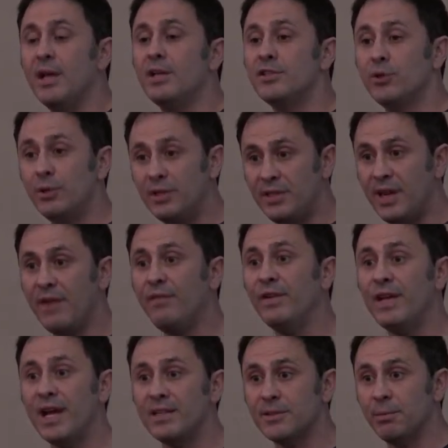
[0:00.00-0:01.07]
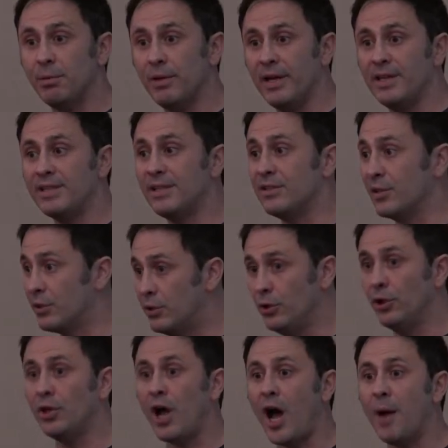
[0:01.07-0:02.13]
So it definitely has a place and is a
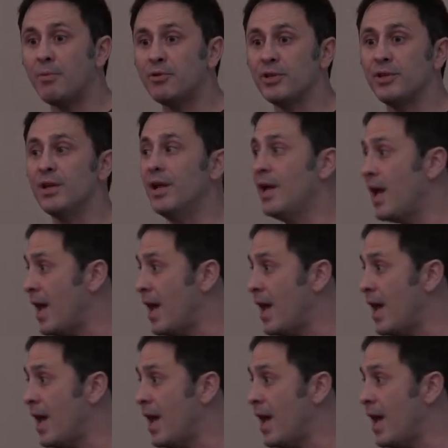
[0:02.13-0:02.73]
good option